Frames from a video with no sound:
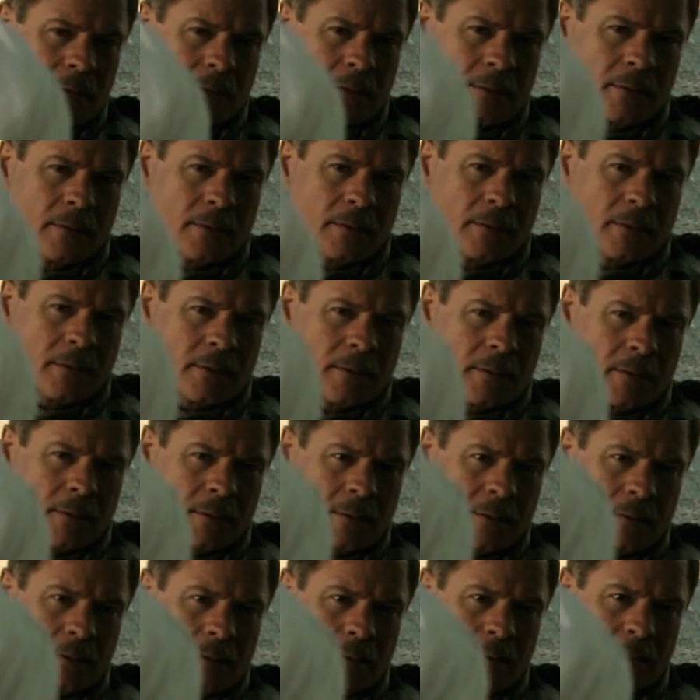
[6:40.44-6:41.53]

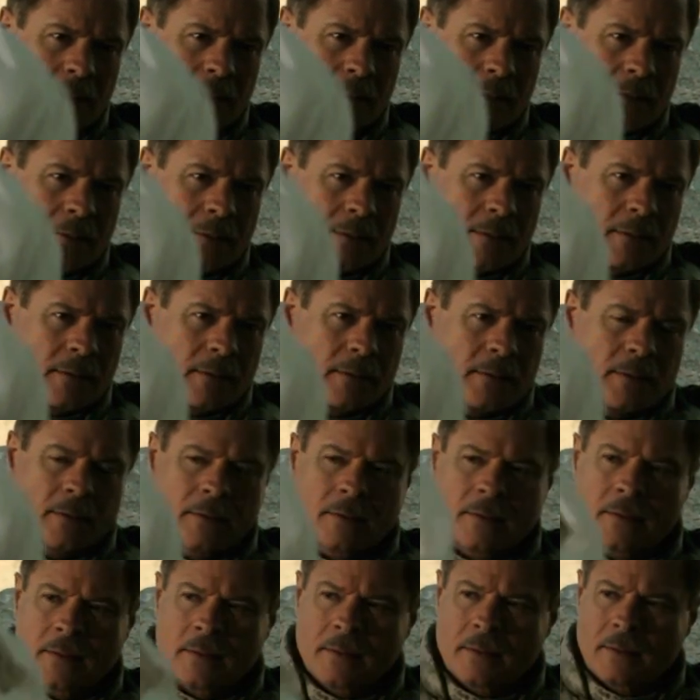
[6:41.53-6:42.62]

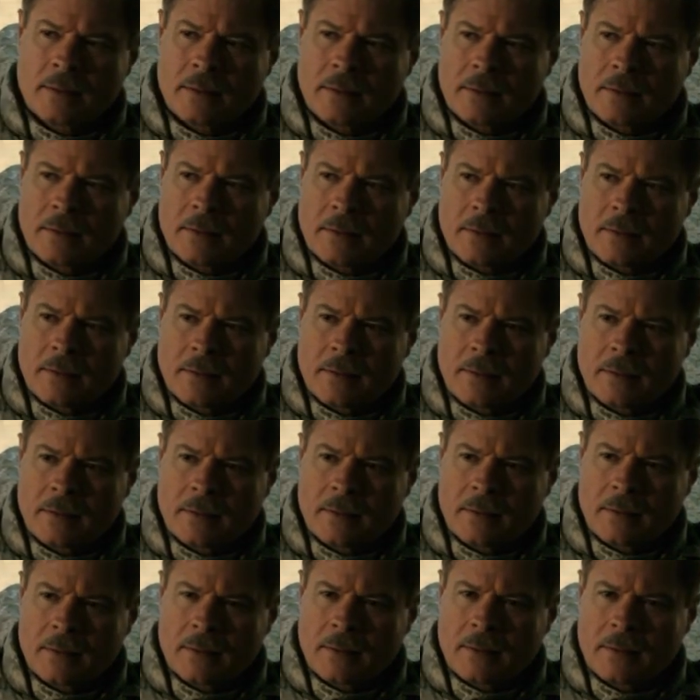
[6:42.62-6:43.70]

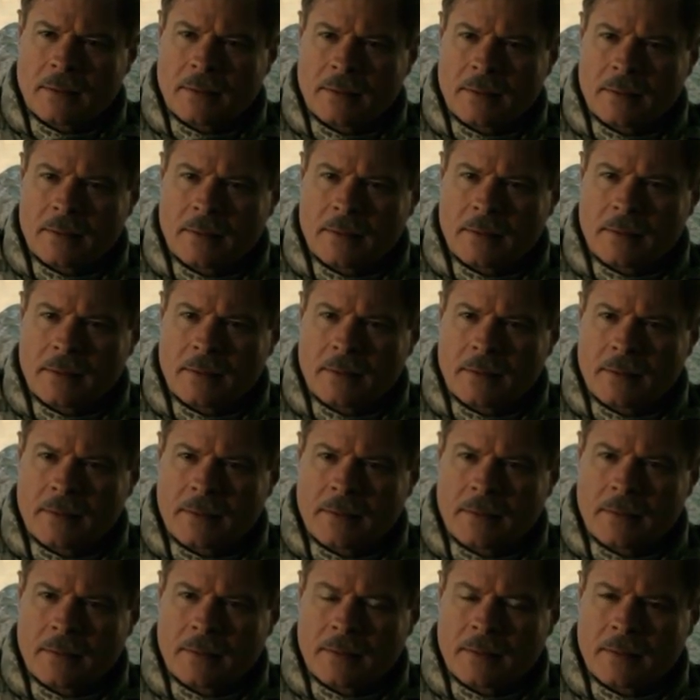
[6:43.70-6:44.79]

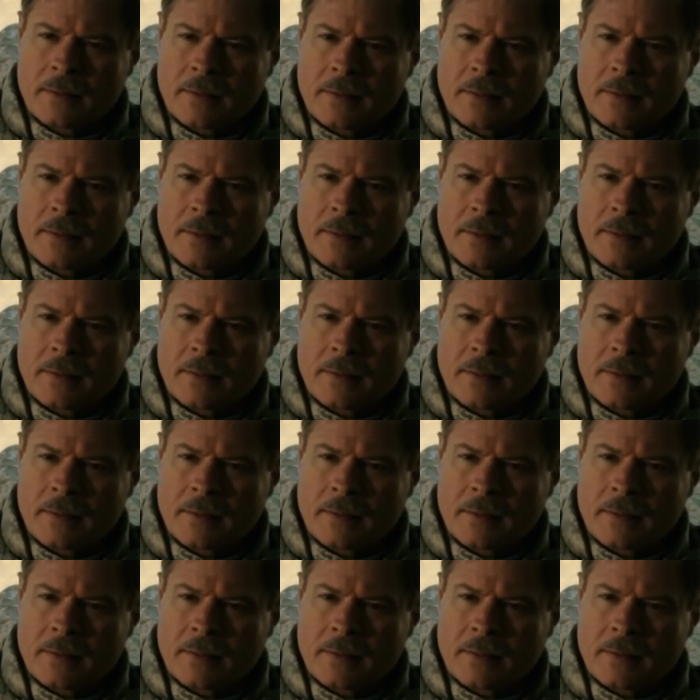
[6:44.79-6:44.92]
No words are spoken by the person on screen.